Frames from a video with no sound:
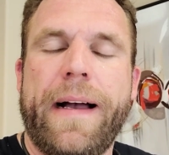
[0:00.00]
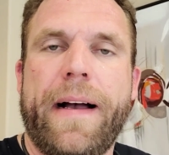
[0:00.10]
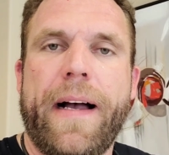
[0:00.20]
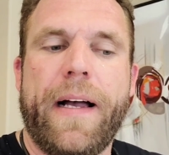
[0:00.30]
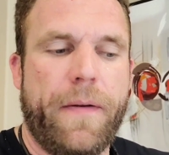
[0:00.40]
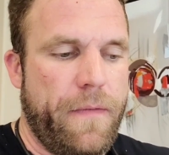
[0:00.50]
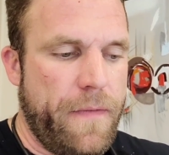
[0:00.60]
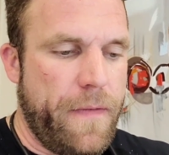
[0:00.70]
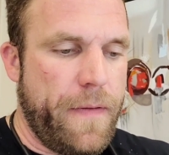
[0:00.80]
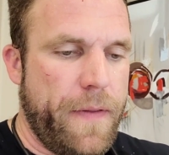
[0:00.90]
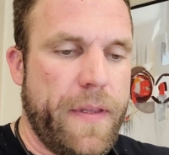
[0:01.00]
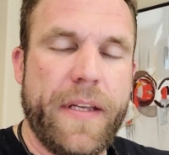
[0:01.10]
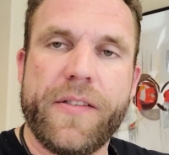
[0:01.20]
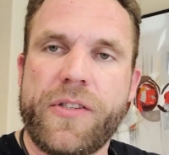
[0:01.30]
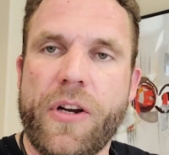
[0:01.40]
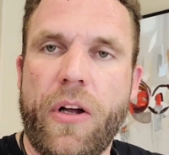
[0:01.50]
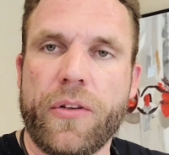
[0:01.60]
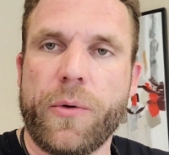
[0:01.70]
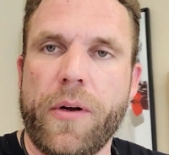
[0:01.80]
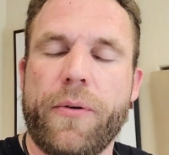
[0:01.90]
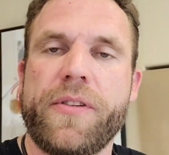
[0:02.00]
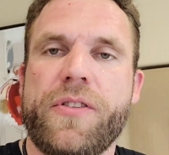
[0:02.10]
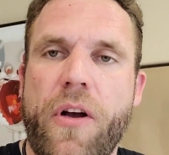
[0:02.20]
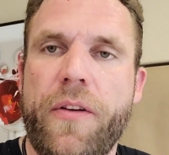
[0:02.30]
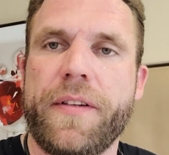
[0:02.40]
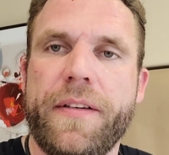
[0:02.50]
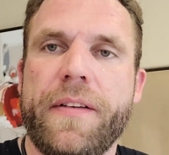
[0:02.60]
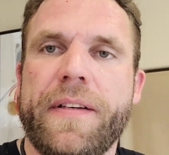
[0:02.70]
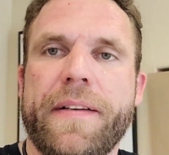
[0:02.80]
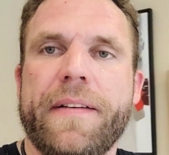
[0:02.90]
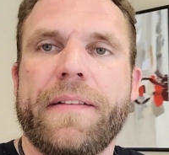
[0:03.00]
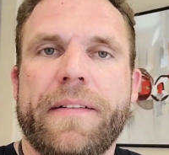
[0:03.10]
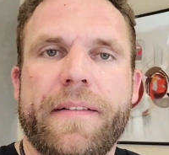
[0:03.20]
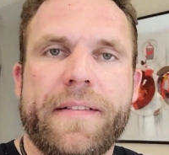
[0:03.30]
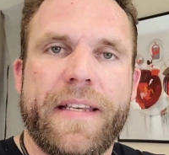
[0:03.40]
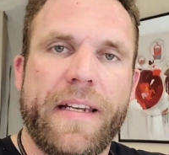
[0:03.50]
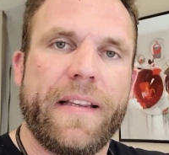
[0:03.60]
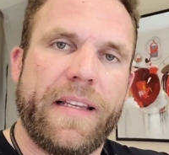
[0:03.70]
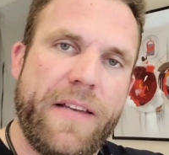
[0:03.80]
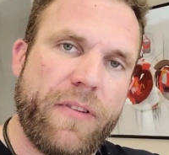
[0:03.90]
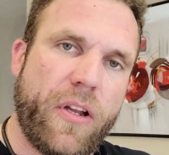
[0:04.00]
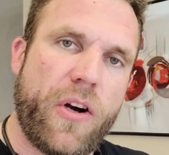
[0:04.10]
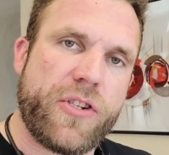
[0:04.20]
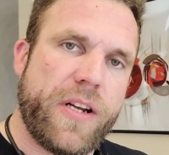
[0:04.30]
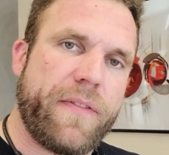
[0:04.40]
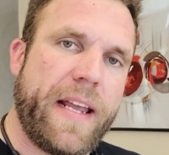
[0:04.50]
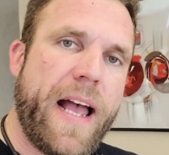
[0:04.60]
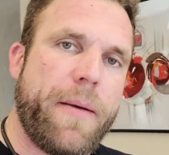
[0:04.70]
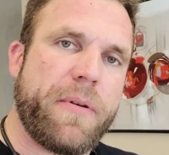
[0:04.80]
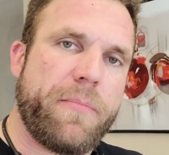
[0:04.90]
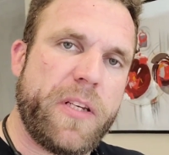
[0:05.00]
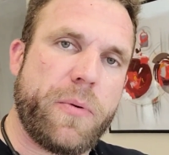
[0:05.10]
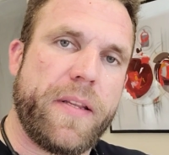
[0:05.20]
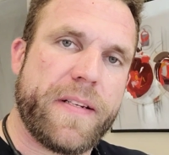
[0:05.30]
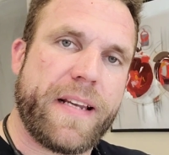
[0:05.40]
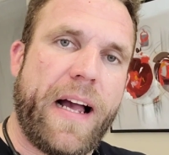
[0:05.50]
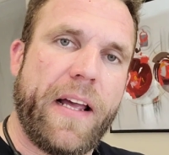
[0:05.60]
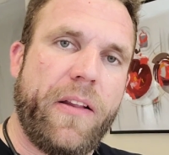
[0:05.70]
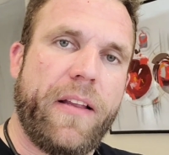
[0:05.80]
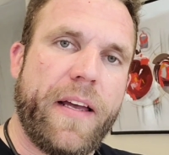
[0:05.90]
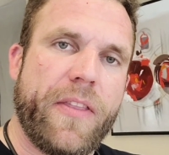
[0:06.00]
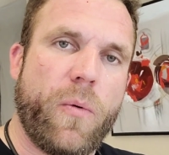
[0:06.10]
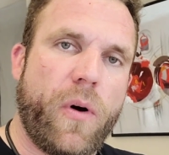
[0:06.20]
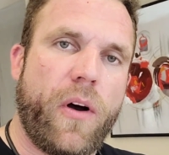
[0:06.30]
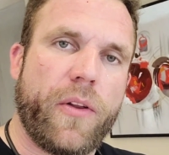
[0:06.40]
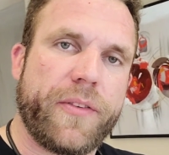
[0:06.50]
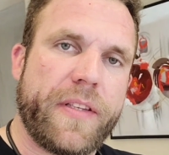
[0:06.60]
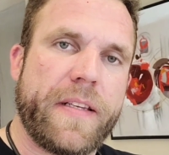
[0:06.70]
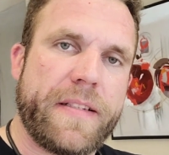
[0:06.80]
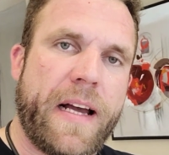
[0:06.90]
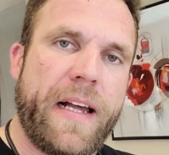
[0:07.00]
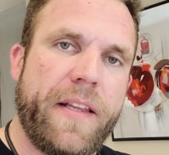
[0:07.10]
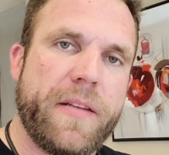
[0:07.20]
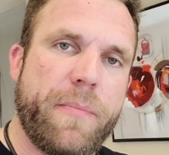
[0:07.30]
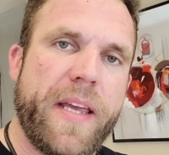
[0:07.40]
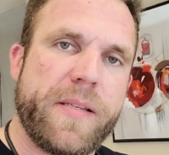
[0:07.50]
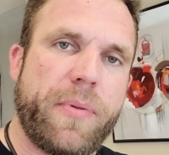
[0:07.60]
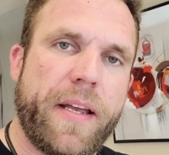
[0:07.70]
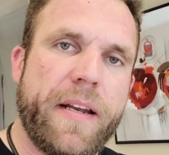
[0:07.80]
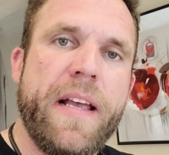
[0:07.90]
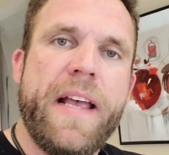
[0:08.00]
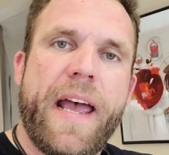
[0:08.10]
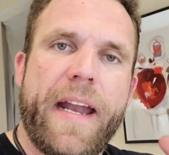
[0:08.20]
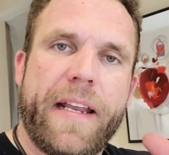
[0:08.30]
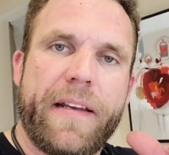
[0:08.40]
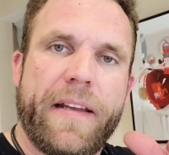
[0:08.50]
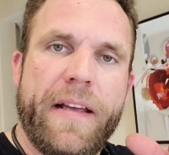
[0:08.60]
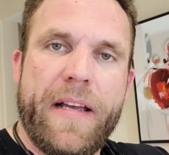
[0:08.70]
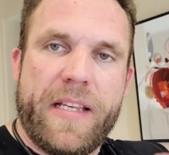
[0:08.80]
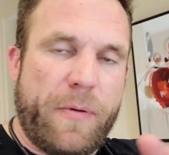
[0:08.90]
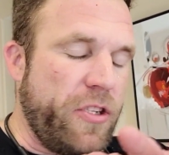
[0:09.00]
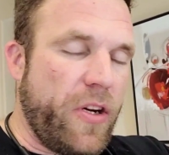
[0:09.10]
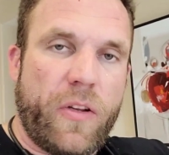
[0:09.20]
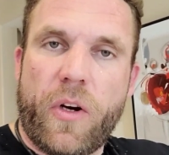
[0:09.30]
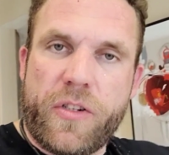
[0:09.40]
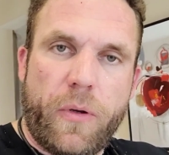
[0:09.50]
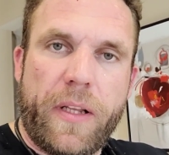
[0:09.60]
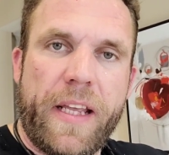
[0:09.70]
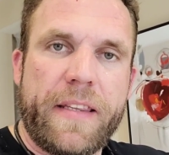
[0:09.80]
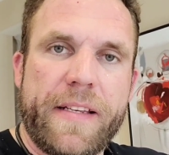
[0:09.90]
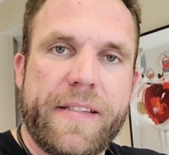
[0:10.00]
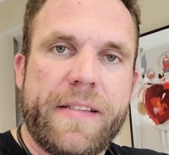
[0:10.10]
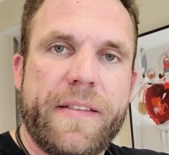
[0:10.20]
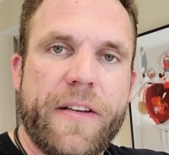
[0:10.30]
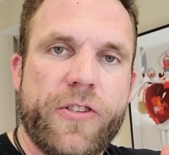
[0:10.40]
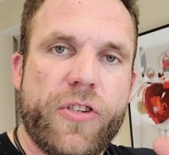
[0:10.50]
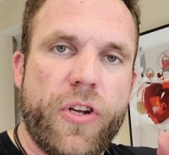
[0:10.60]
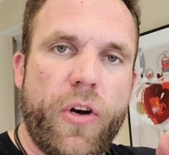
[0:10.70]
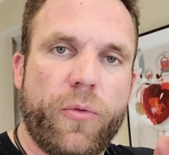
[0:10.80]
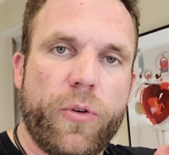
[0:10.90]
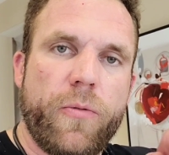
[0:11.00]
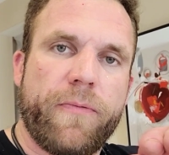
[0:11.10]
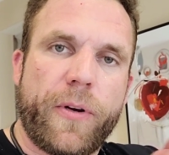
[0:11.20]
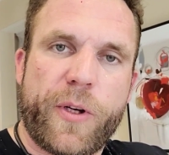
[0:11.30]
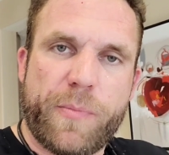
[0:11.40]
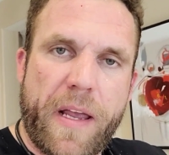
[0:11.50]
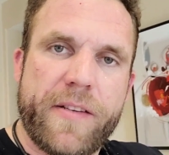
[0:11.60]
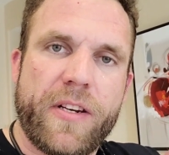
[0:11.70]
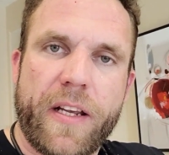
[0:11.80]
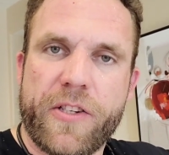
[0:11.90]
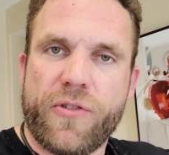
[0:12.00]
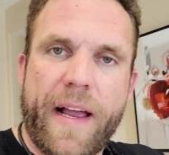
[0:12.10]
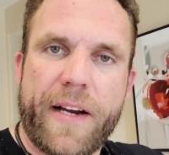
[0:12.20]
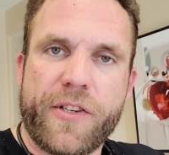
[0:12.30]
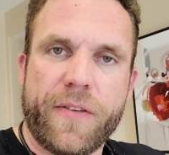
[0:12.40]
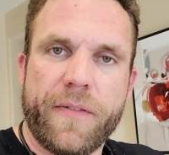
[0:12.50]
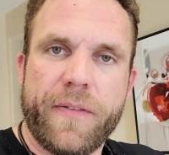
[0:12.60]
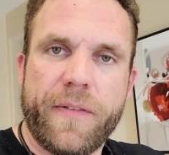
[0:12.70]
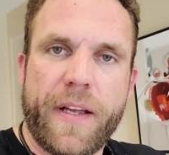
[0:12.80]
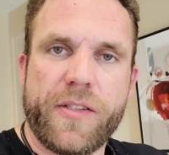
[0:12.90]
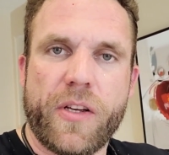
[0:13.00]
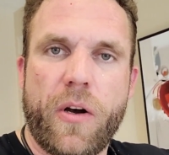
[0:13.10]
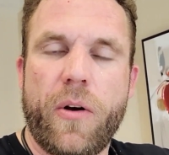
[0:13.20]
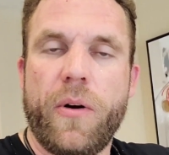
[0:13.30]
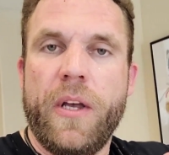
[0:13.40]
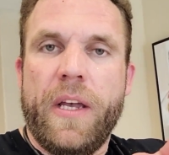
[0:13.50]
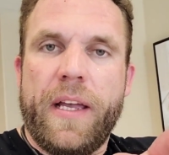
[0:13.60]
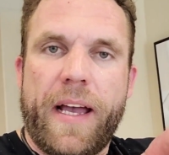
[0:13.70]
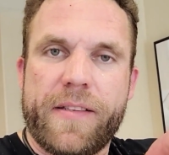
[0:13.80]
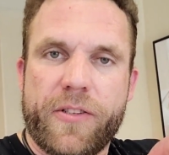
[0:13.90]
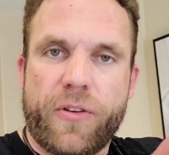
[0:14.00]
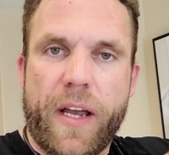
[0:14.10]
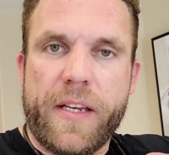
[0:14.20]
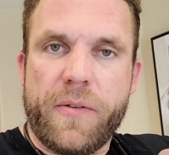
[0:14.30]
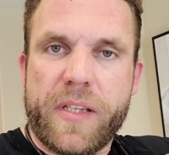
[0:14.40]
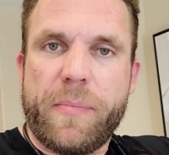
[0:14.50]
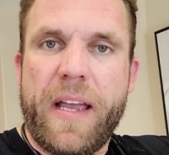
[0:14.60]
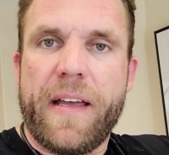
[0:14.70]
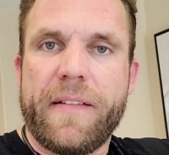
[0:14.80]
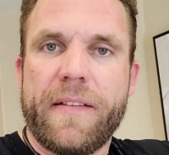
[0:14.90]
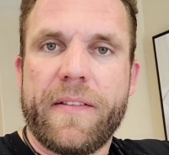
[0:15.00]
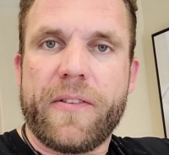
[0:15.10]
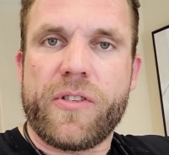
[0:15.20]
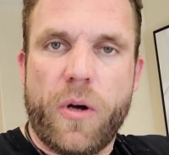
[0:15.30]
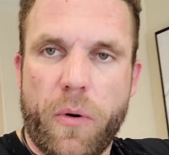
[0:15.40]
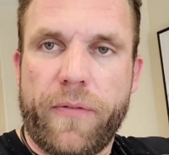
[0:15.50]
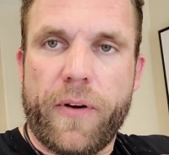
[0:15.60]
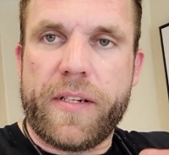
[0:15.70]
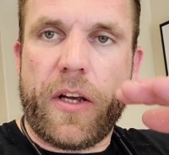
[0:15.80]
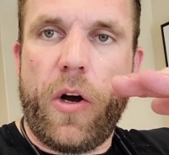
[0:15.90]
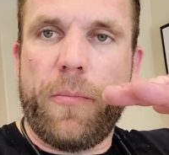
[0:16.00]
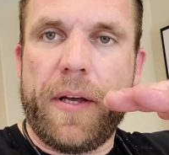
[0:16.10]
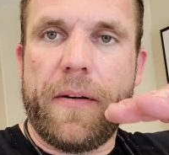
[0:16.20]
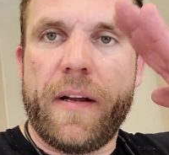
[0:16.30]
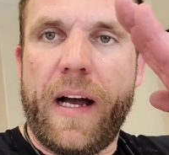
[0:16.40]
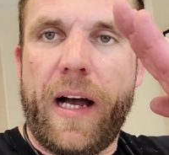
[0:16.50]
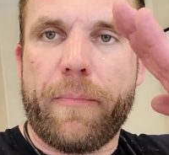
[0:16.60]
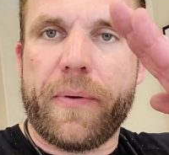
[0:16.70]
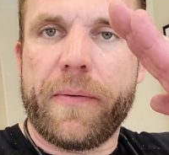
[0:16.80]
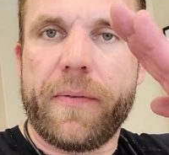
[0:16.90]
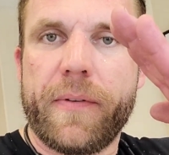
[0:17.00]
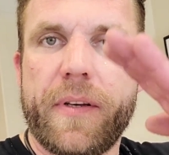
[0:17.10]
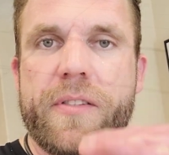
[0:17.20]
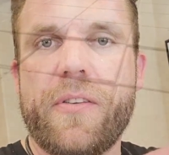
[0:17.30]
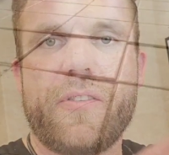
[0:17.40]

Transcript: the installer, whoever installed it, didn't leave a large enough gap between the tile and the wall, or the tile and the base plate. And it, especially on a large floor like this, there's no room for expansion and contraction. And so as they're trying to expand, there's nowhere for it to go but up. So you